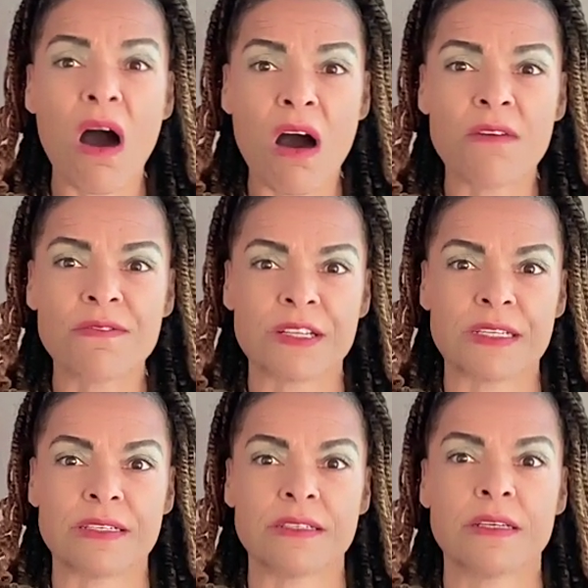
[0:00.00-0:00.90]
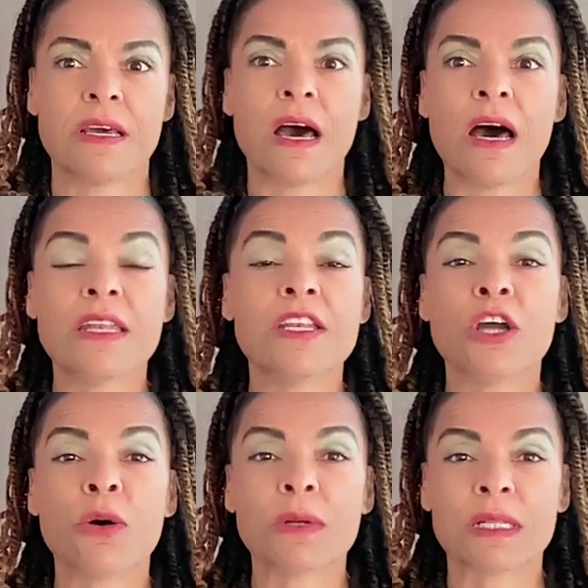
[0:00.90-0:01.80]
often
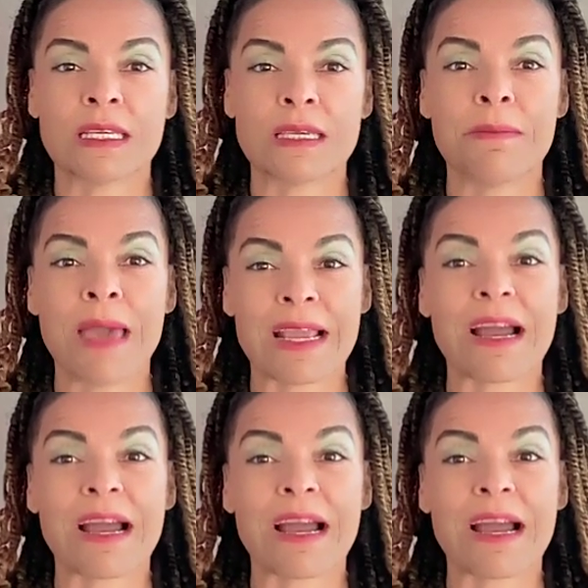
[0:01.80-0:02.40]
unknowingly